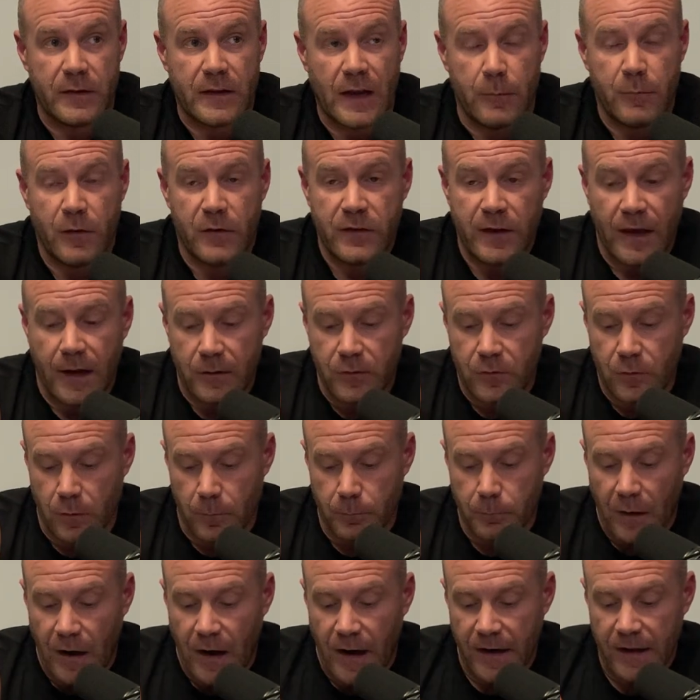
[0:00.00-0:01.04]
the time you take your
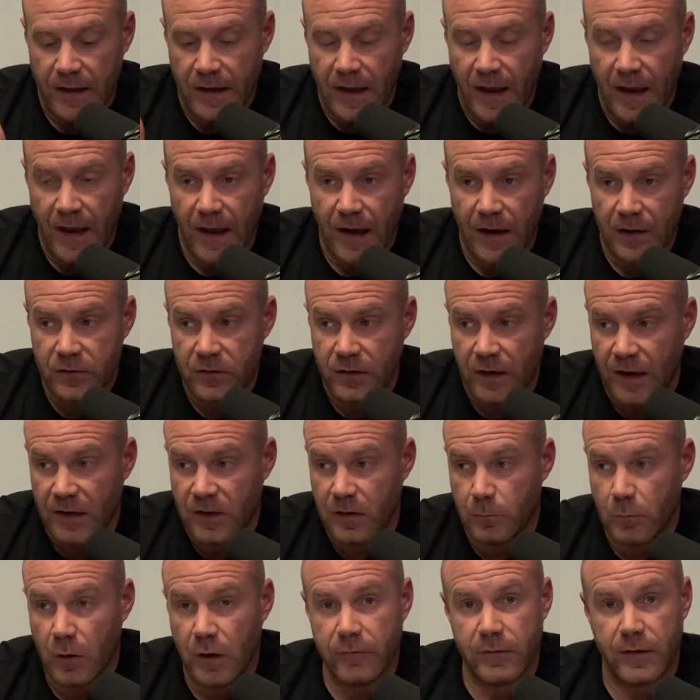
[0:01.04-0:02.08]
body X and
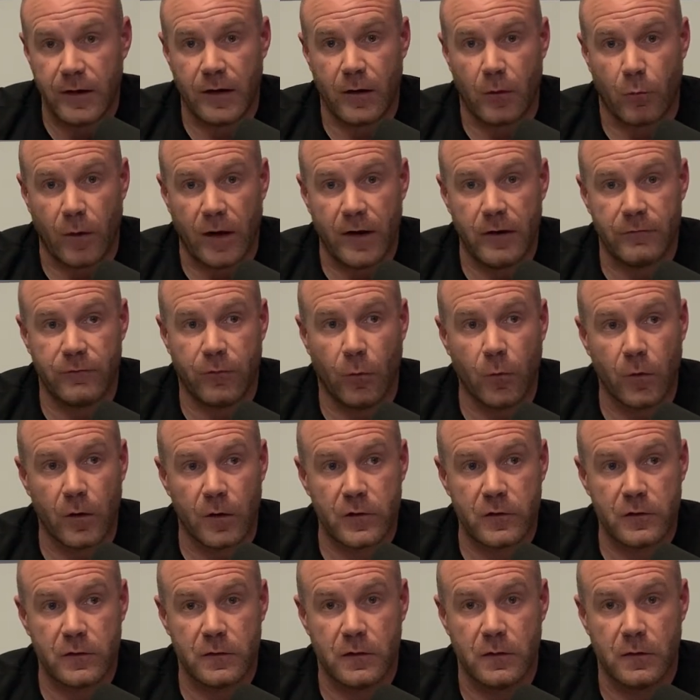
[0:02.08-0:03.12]
you move it at a rate of
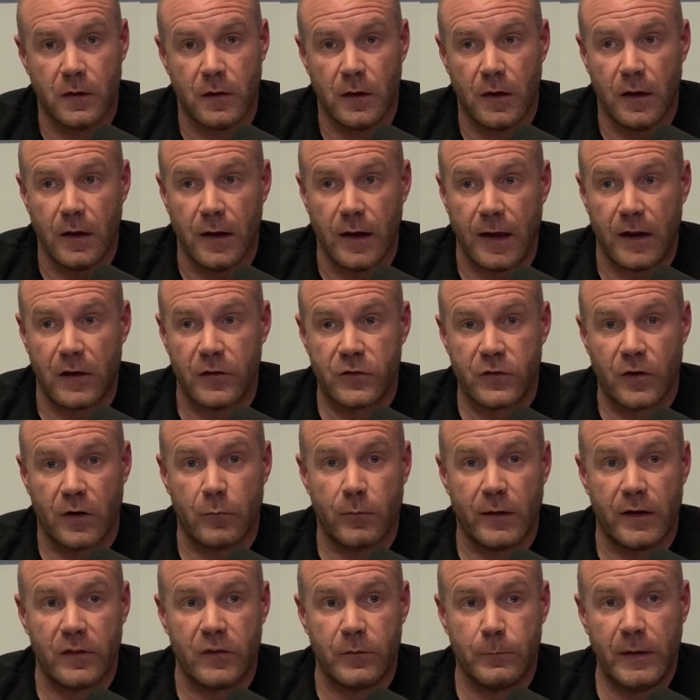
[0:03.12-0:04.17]
force, at a certain
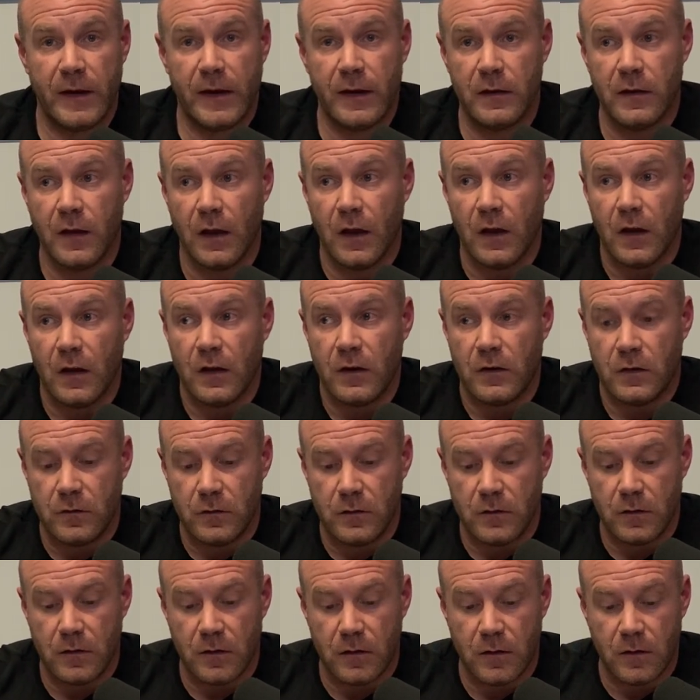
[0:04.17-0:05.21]
rate of speed,
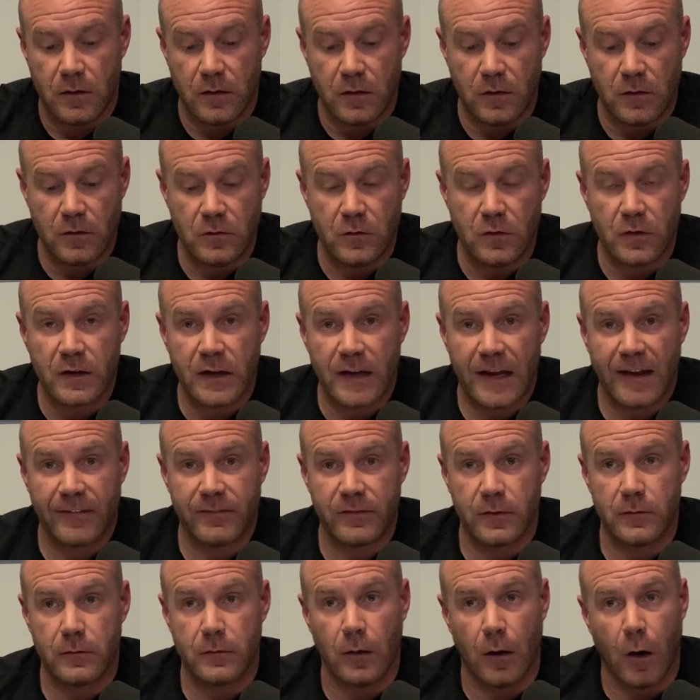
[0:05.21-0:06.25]
you're going to have
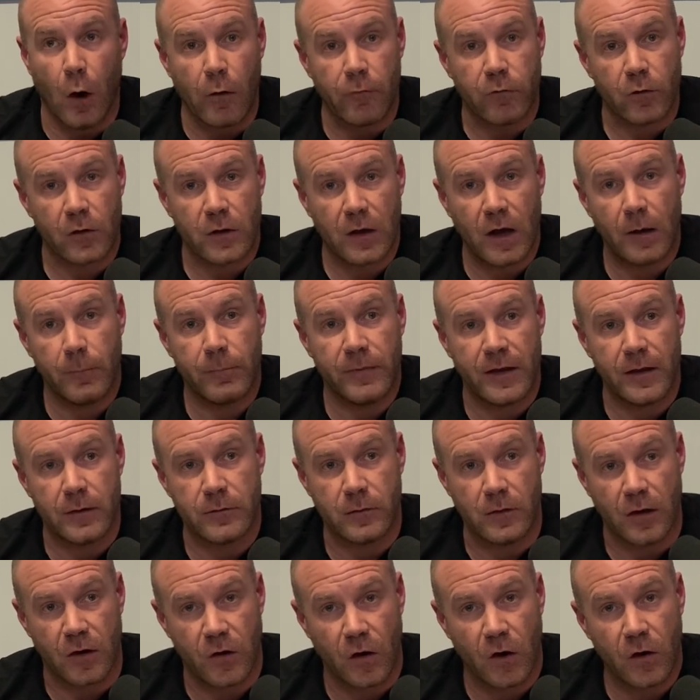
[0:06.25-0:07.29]
to overcome that
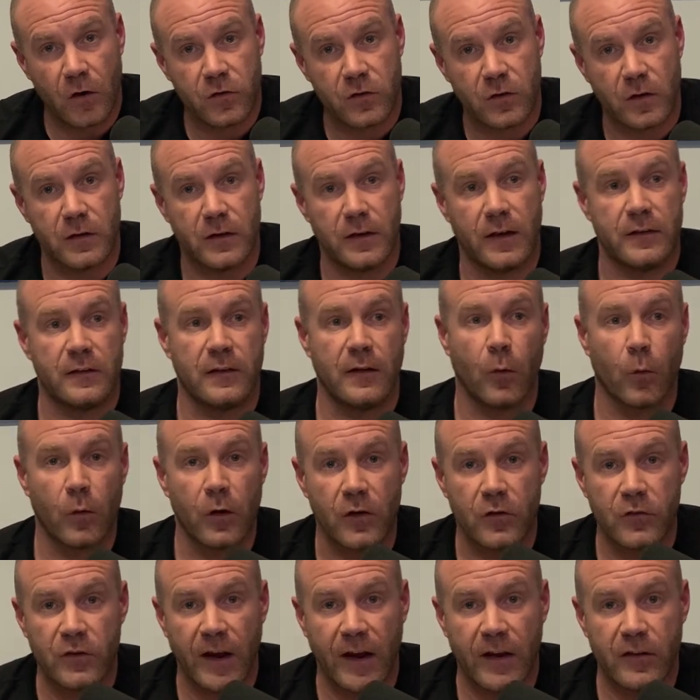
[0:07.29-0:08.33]
inertia in order
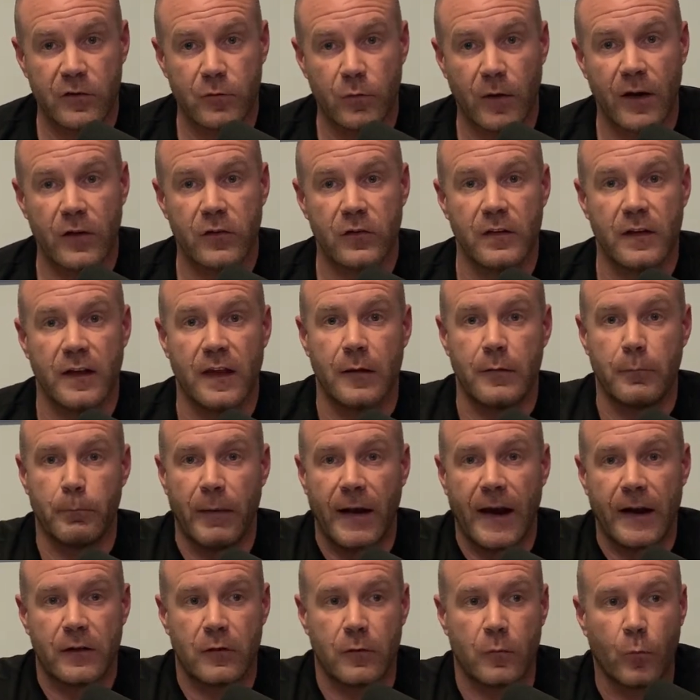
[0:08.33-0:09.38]
to change direction to get
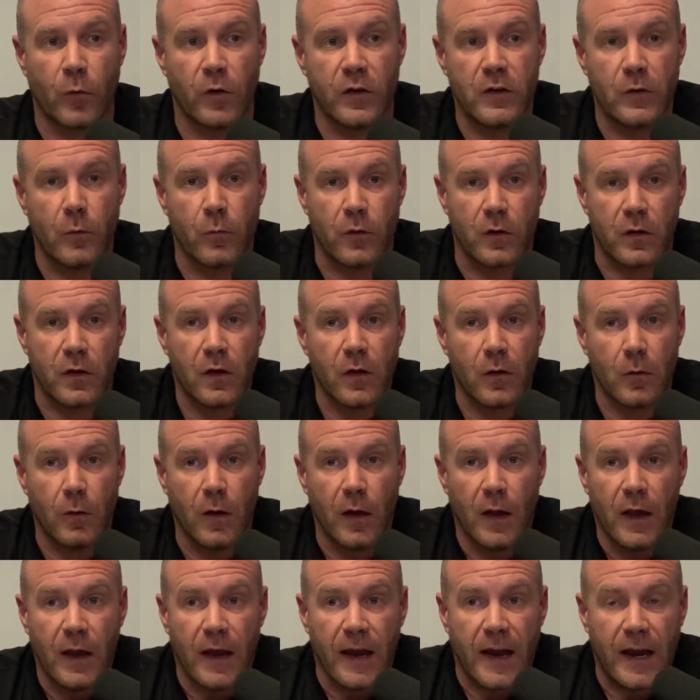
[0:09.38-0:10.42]
back where you want to go.
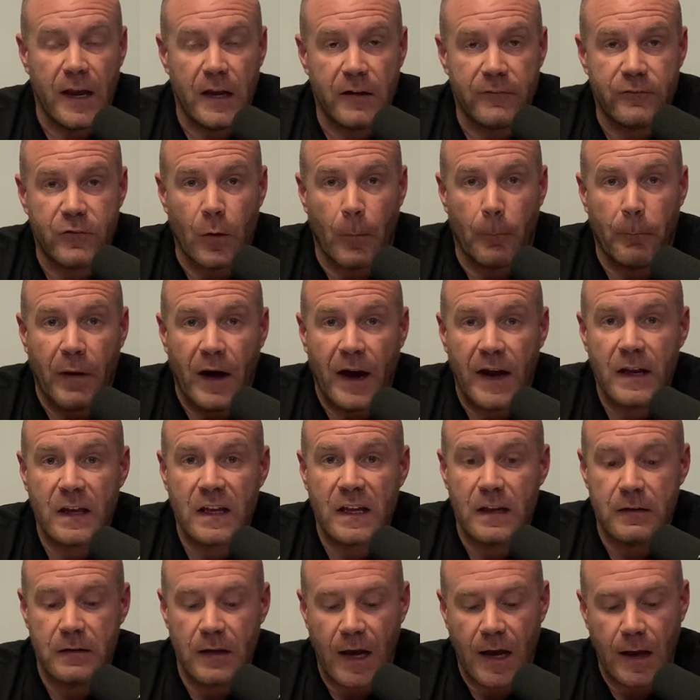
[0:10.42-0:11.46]
And if your body
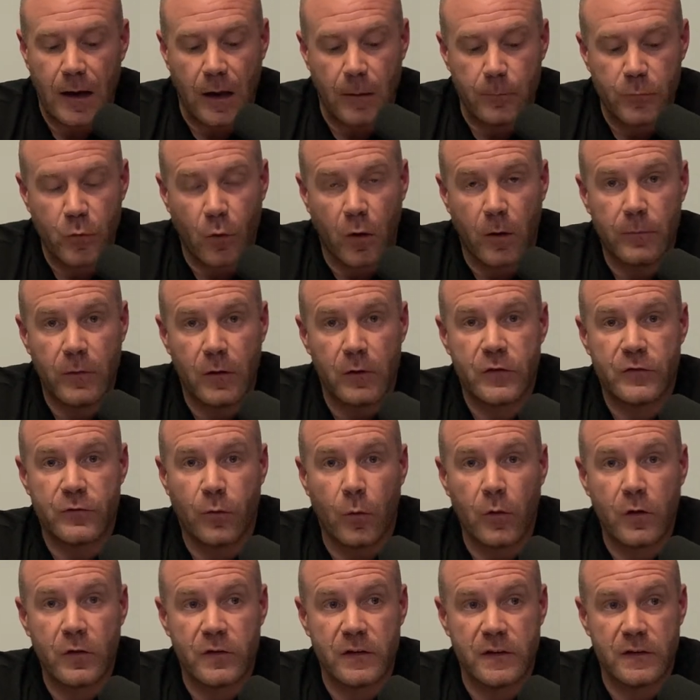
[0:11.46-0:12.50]
cannot absorb those
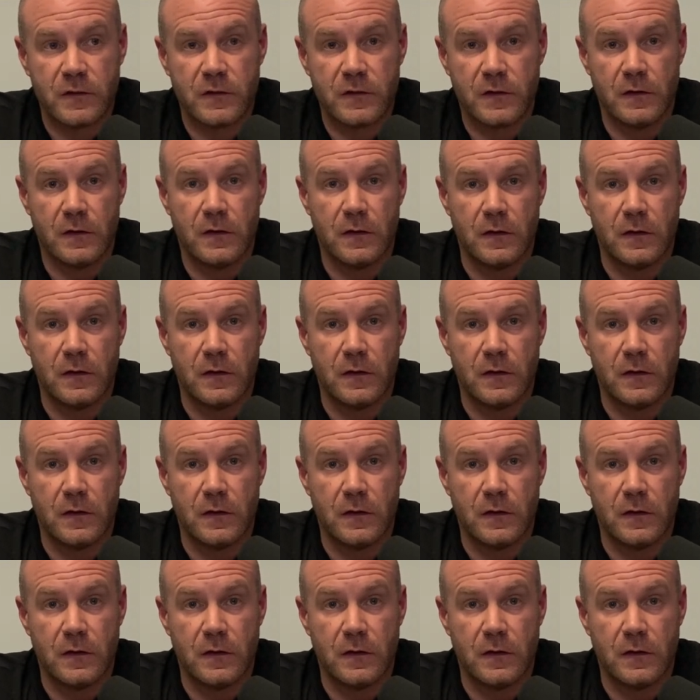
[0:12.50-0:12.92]
forces,